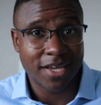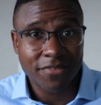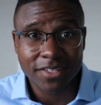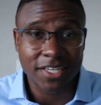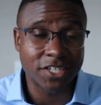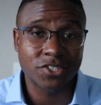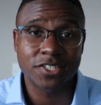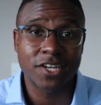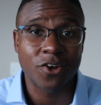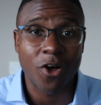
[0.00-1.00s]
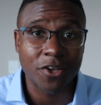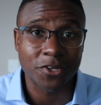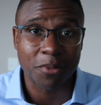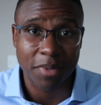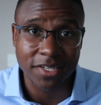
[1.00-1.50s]
definitely interested in all
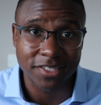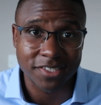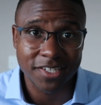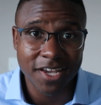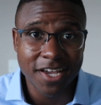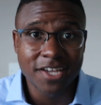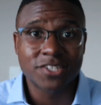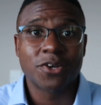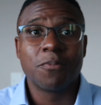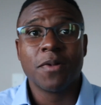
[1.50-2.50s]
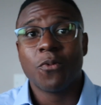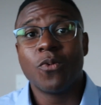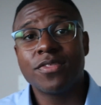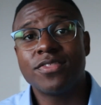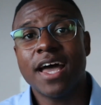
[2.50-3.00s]
your opinions. So
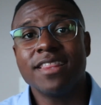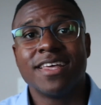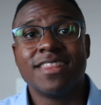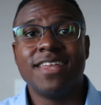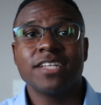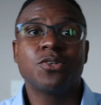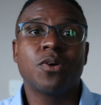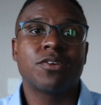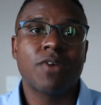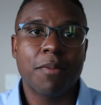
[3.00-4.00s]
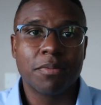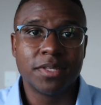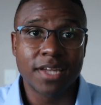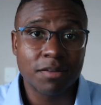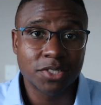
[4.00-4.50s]
with that, that's going to wrap up
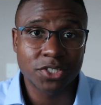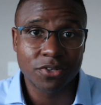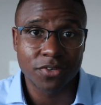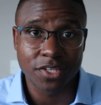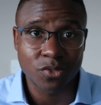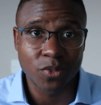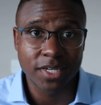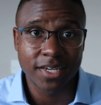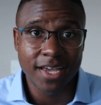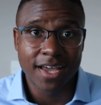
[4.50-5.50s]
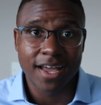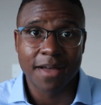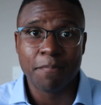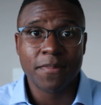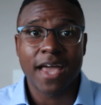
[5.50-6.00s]
the Nutma Show for this week.
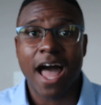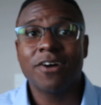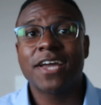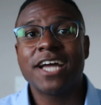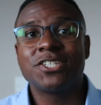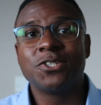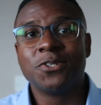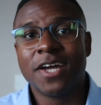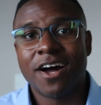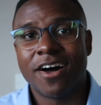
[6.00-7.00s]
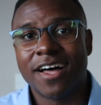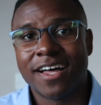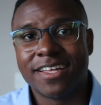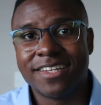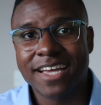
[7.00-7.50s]
I'll catch you
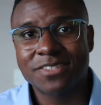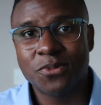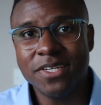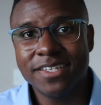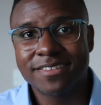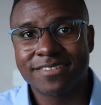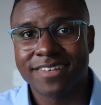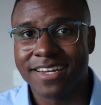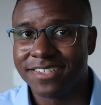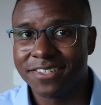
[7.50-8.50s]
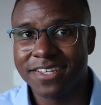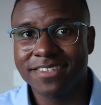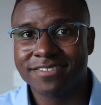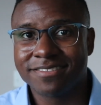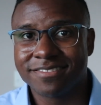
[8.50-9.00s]
next week, and until then,